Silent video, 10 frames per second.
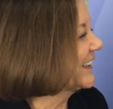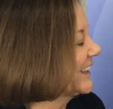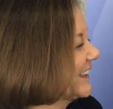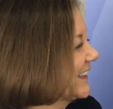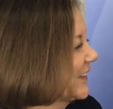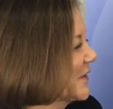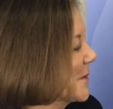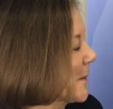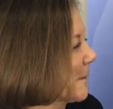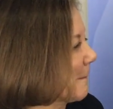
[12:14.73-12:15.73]

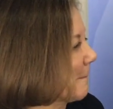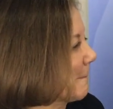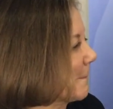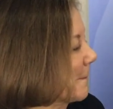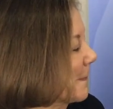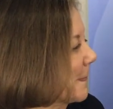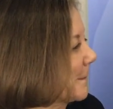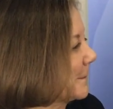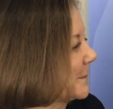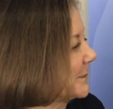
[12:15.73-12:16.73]

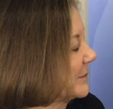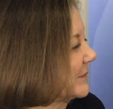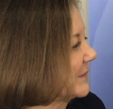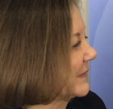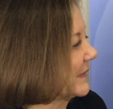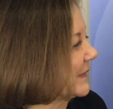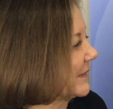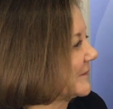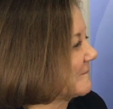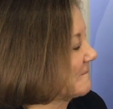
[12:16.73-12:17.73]

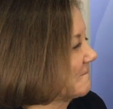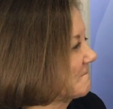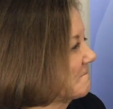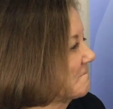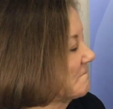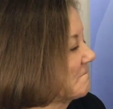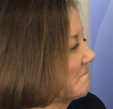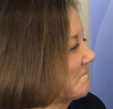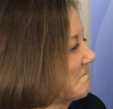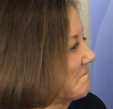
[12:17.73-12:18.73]

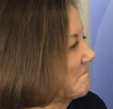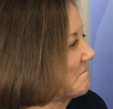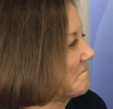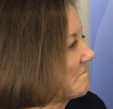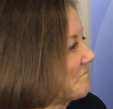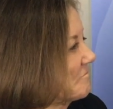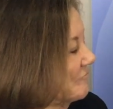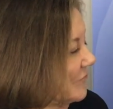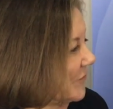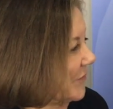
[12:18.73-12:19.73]

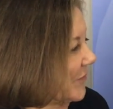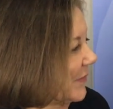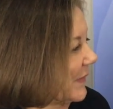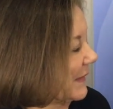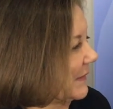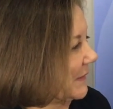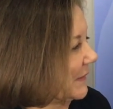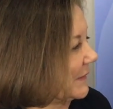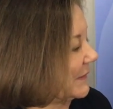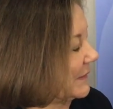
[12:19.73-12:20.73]

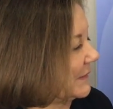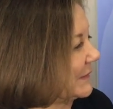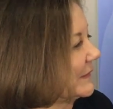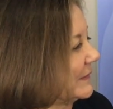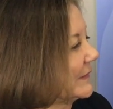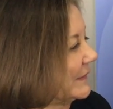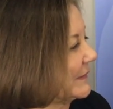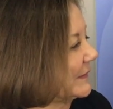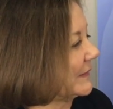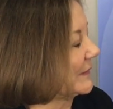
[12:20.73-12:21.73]

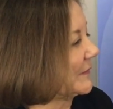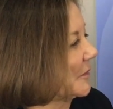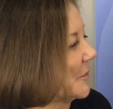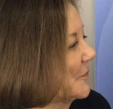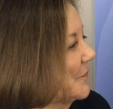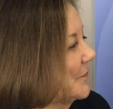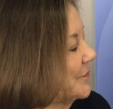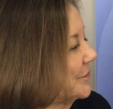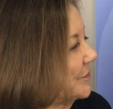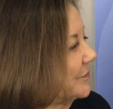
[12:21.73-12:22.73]
The person shown says nothing.